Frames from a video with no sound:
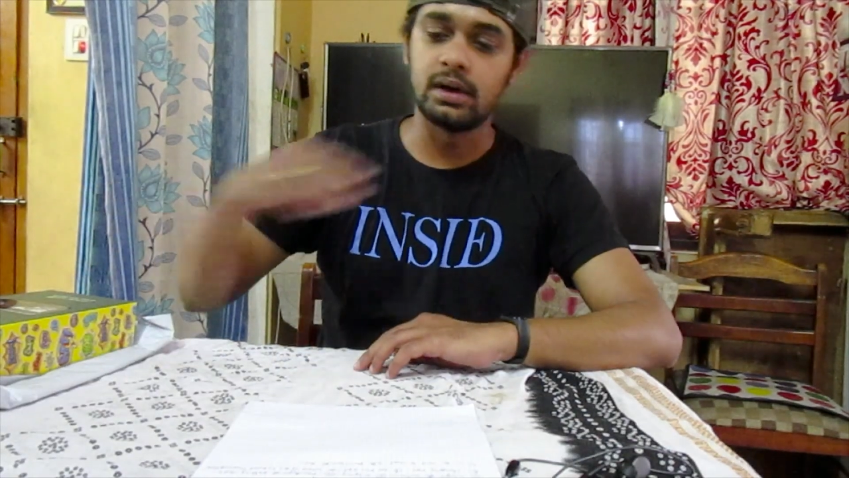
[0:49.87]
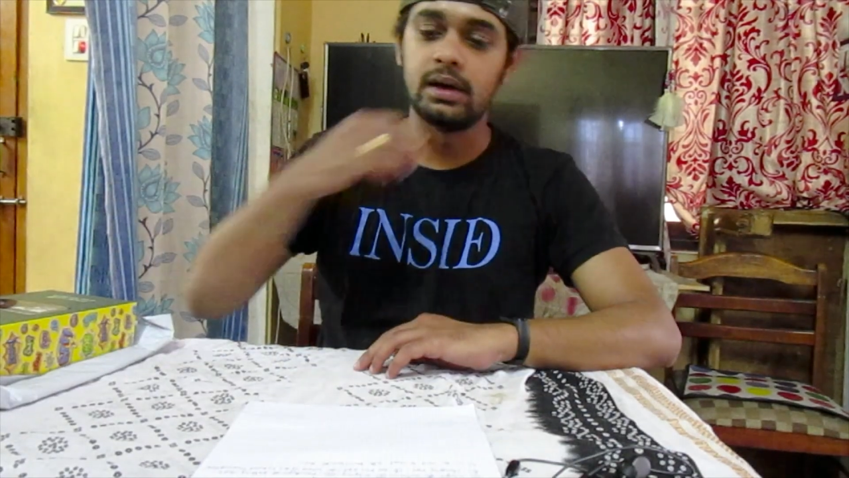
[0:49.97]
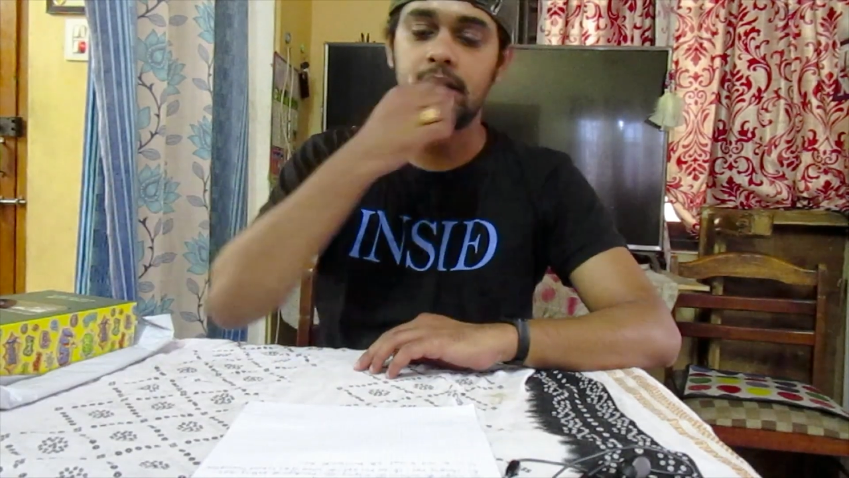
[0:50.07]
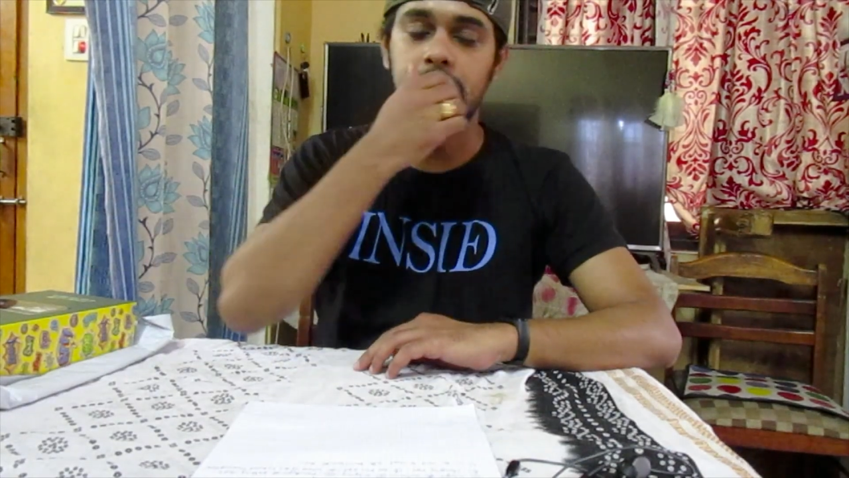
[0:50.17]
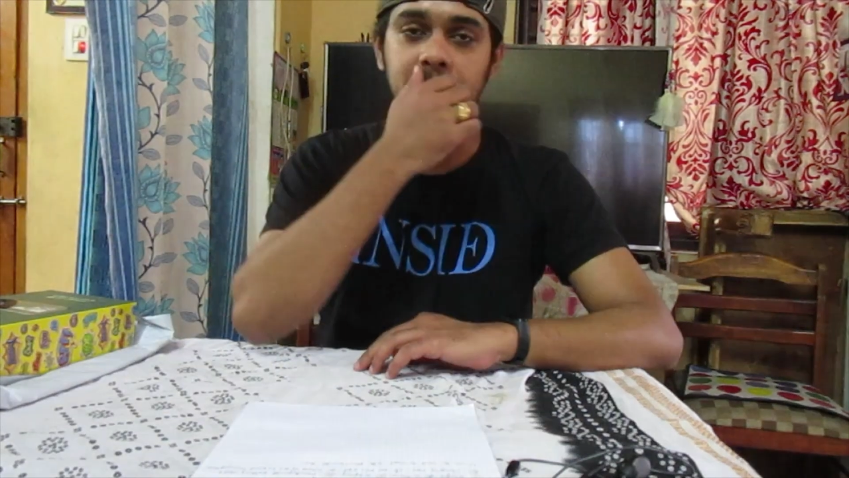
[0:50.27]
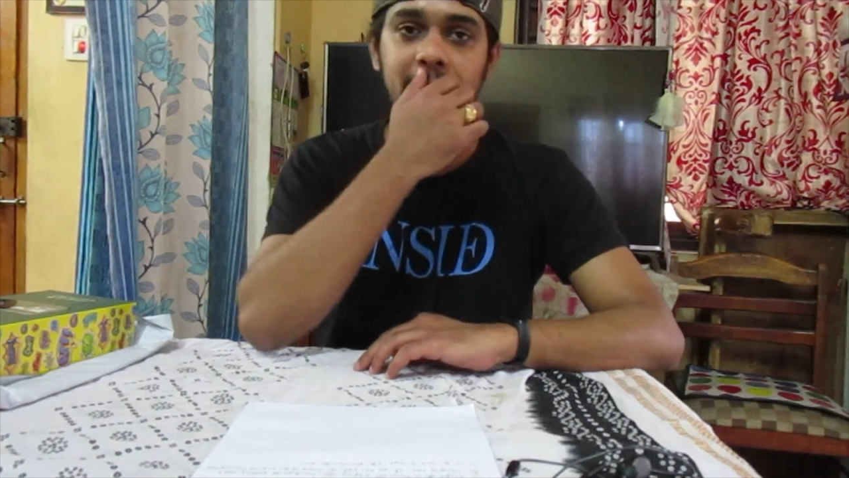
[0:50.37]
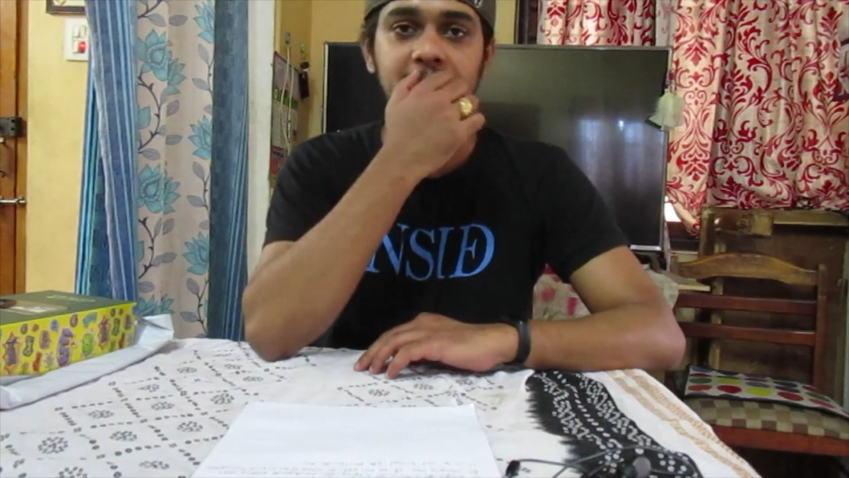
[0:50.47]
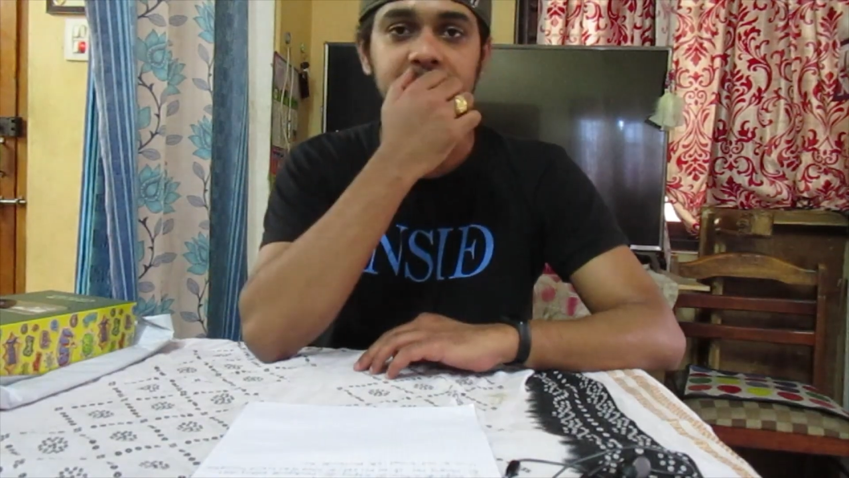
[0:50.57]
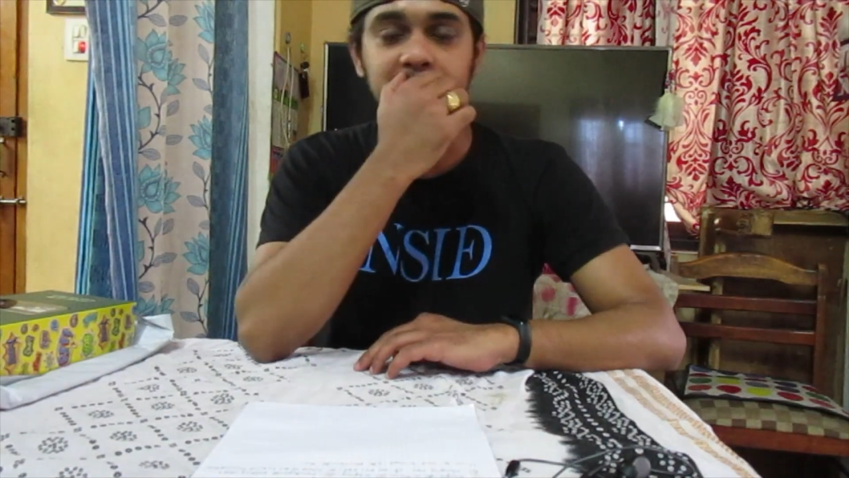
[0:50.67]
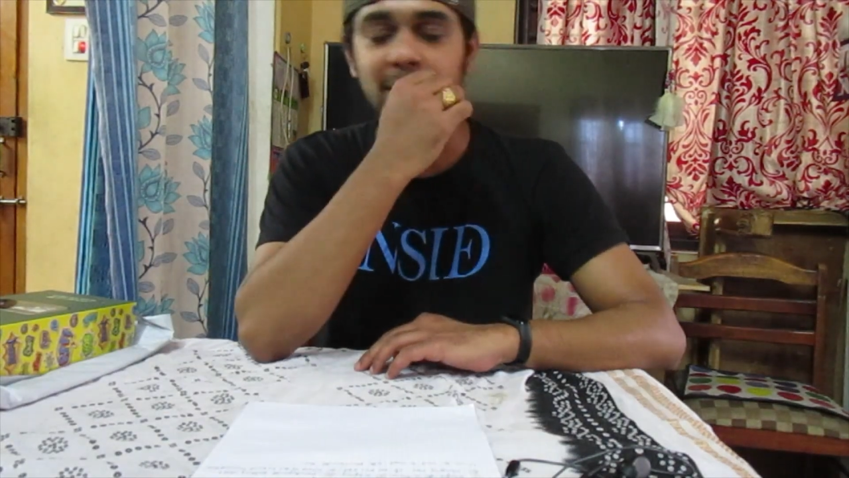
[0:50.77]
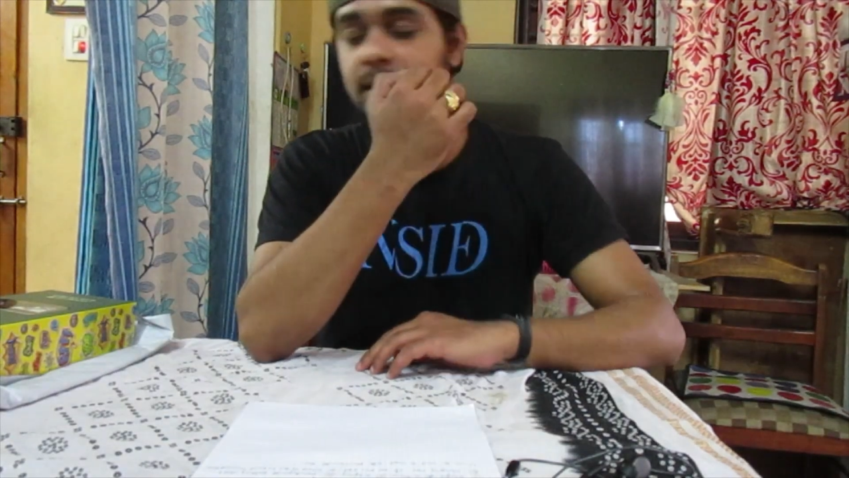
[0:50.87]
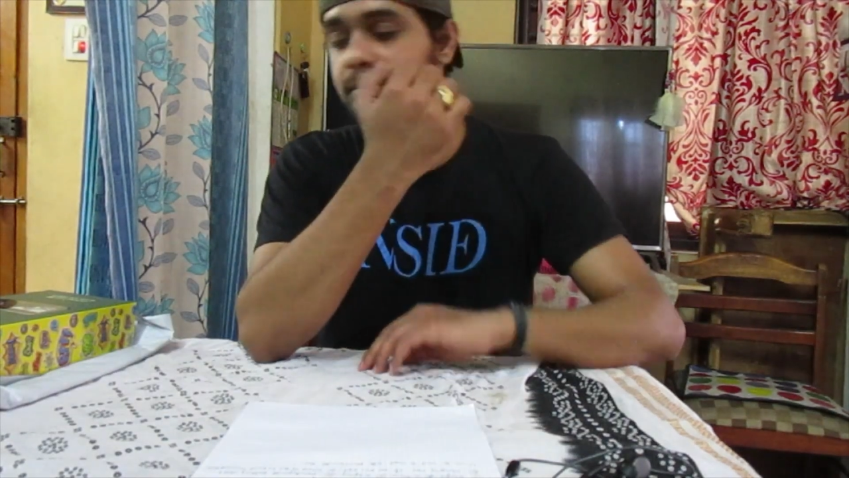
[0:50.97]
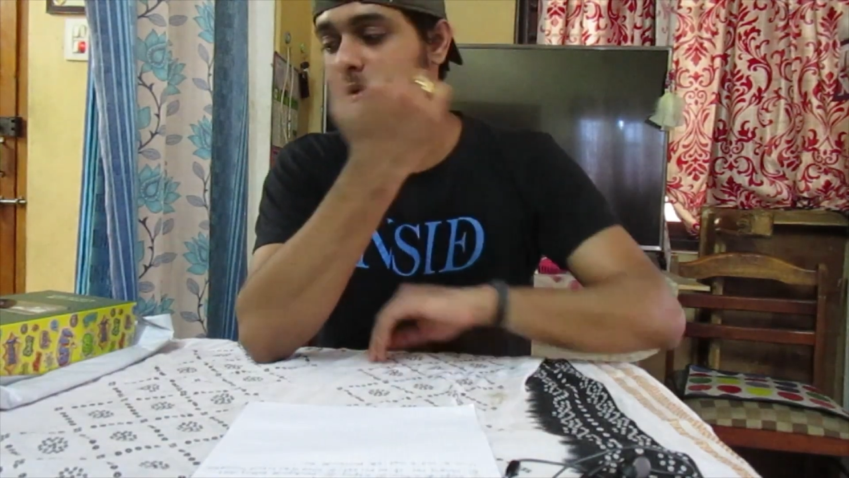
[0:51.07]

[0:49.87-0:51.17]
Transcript: and the main